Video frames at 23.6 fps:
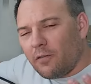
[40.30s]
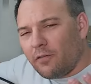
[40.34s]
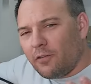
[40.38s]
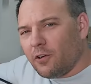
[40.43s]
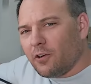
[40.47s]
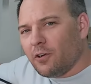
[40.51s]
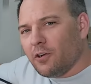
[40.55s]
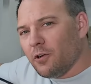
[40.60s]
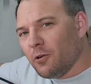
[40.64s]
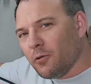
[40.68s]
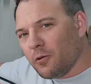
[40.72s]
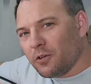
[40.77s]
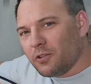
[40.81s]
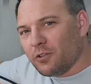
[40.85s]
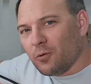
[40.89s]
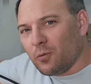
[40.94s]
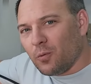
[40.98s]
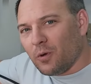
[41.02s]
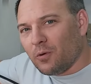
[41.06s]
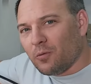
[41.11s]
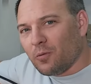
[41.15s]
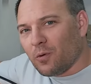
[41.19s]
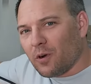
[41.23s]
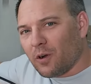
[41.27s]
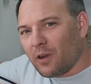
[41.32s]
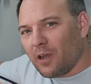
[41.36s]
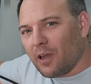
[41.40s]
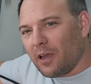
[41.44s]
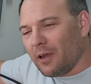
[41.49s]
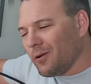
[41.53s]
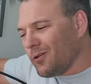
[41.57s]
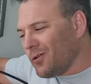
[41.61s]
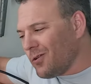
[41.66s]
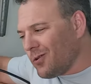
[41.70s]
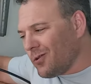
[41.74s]
if you're newer to
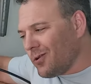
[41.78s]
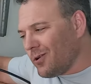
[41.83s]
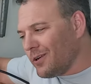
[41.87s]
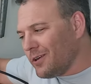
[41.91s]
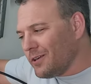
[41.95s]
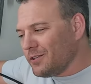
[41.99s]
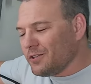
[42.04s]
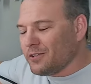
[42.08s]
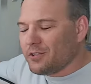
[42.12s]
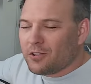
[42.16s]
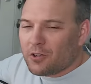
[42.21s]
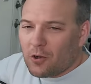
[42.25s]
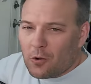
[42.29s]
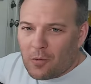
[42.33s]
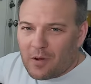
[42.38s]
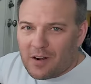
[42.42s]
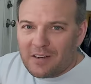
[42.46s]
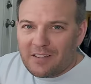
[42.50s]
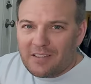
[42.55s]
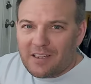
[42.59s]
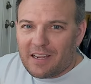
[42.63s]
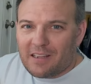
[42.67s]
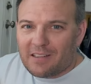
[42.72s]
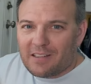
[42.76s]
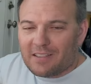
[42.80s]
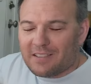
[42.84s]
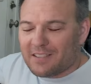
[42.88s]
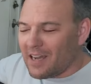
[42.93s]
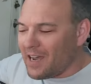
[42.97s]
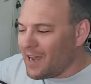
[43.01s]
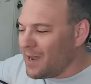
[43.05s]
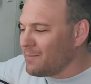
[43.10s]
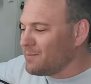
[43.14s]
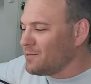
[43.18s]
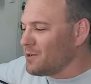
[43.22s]
woodworking or you just don't wanna take the
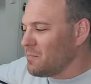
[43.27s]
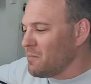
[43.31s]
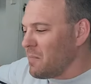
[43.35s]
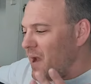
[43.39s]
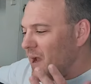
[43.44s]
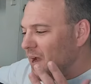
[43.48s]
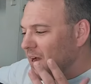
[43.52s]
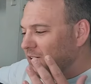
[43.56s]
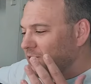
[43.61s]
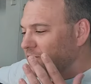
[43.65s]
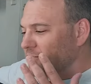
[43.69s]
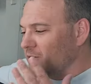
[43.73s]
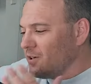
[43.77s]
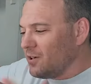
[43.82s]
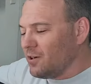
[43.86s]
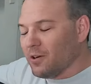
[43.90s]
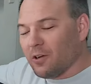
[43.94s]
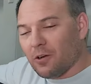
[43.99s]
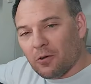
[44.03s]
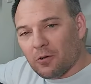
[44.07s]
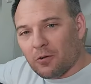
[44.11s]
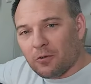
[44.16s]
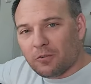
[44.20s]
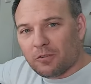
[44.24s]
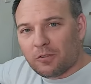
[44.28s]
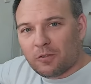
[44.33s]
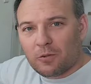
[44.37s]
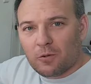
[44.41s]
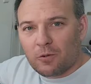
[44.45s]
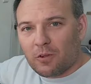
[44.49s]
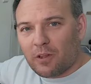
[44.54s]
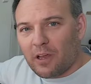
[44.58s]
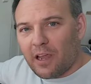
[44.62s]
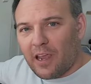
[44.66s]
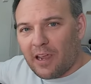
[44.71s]
time to master an old
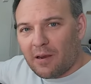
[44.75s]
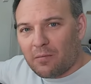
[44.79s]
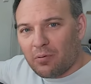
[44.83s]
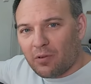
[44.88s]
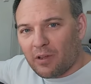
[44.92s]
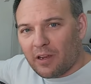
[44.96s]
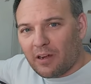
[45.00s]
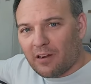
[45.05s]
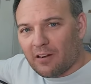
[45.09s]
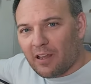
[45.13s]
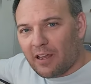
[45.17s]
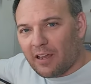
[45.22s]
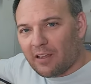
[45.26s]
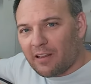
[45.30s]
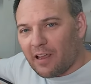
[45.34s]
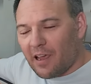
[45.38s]
school hand planer like